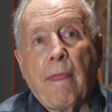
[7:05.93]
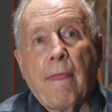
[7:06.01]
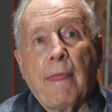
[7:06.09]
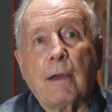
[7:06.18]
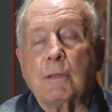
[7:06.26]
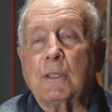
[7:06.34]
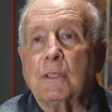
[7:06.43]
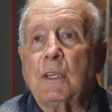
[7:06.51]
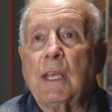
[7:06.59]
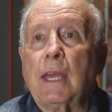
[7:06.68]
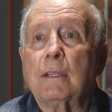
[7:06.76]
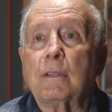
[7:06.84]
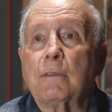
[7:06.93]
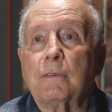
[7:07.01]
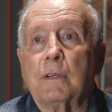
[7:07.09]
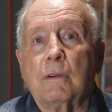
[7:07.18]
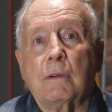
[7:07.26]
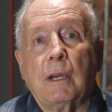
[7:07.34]
that was a chance
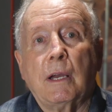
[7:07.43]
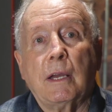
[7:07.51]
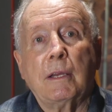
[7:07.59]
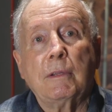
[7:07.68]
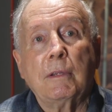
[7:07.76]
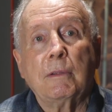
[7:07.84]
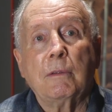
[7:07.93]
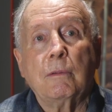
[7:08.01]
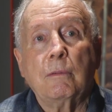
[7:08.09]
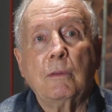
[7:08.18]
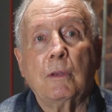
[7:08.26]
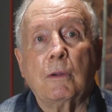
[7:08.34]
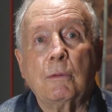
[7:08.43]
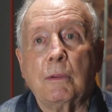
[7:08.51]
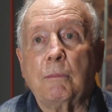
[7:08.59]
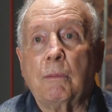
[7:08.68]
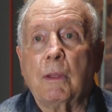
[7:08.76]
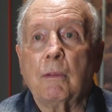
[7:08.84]
for, you know,
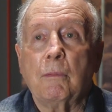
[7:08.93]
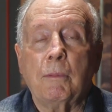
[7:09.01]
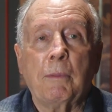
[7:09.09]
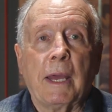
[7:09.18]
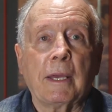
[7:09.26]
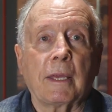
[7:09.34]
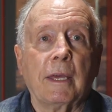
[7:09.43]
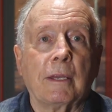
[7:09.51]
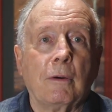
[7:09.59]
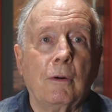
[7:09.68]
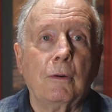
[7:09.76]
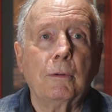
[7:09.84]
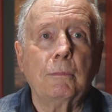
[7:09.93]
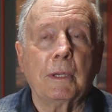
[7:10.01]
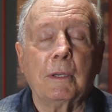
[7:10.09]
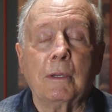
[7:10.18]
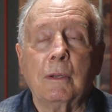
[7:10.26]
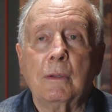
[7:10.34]
we'd be back at home
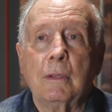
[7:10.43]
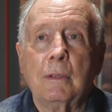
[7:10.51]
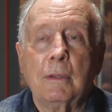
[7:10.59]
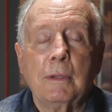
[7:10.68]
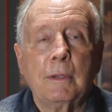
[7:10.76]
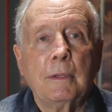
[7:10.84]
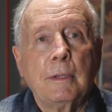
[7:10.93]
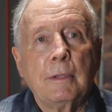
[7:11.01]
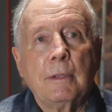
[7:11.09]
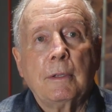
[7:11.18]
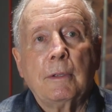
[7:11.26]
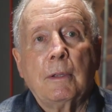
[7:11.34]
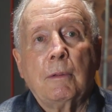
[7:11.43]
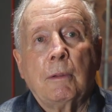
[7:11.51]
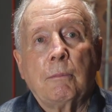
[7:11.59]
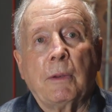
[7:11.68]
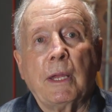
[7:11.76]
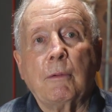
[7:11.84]
and
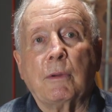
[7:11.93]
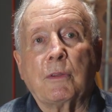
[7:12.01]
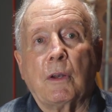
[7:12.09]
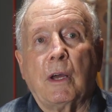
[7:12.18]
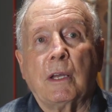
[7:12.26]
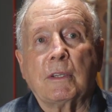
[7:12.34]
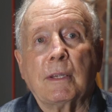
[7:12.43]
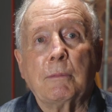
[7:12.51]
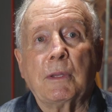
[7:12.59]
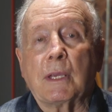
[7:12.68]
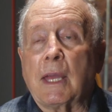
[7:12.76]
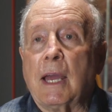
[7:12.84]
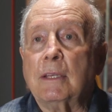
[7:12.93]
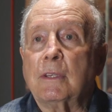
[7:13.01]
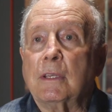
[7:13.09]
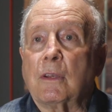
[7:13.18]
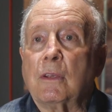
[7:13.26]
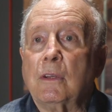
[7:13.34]
play with some of the guys
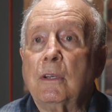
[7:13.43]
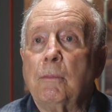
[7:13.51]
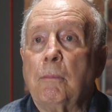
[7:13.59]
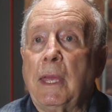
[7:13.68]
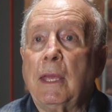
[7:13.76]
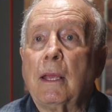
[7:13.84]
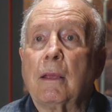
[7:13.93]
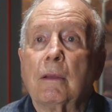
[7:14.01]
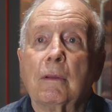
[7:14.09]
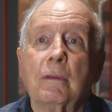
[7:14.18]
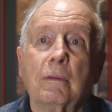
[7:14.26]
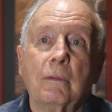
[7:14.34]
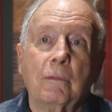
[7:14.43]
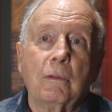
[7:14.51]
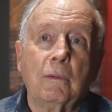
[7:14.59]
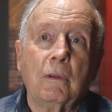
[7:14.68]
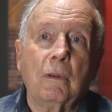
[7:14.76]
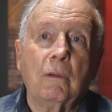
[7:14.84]
that couldn't make
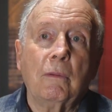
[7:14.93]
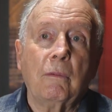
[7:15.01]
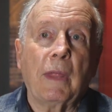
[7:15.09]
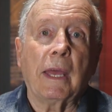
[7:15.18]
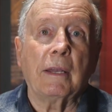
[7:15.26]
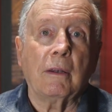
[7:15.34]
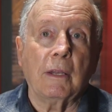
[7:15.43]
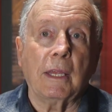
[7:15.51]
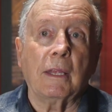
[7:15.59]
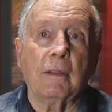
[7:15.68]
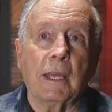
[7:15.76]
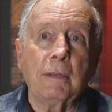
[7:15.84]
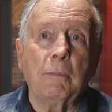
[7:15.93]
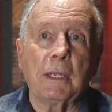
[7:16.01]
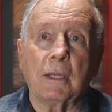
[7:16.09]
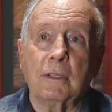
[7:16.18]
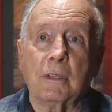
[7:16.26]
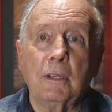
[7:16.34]
that league then,
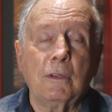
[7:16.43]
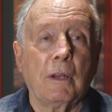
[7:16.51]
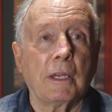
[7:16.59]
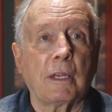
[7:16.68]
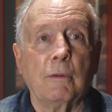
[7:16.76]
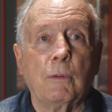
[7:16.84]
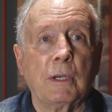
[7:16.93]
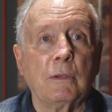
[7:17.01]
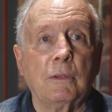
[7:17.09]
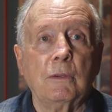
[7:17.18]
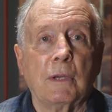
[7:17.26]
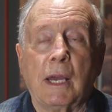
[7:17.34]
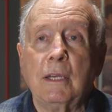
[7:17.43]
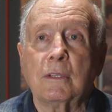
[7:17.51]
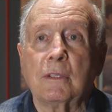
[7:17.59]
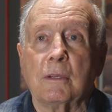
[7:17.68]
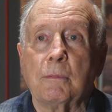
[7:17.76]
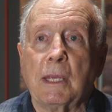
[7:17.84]
because there was like 1 or 2 guys
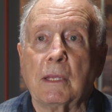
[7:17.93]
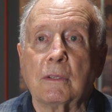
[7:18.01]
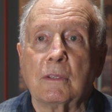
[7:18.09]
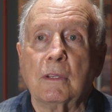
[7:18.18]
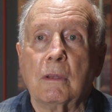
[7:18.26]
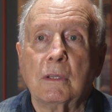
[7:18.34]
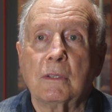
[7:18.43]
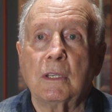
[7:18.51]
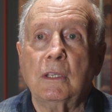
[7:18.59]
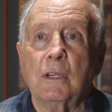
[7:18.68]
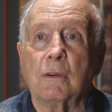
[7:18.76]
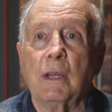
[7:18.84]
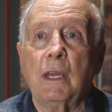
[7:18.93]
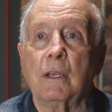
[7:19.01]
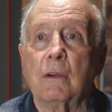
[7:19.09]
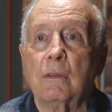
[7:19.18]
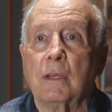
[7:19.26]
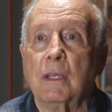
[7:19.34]
could make Senior A
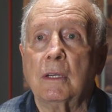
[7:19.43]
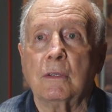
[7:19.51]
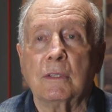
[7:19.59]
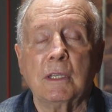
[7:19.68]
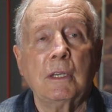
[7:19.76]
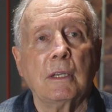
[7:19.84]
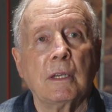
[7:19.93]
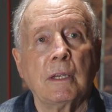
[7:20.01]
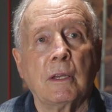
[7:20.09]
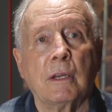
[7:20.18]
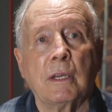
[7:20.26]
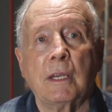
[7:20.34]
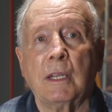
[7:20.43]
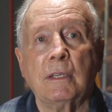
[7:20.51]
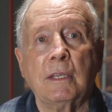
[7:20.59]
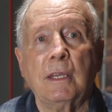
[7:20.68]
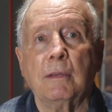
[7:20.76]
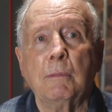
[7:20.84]
or the Intercity League on any
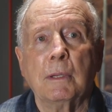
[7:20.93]
team.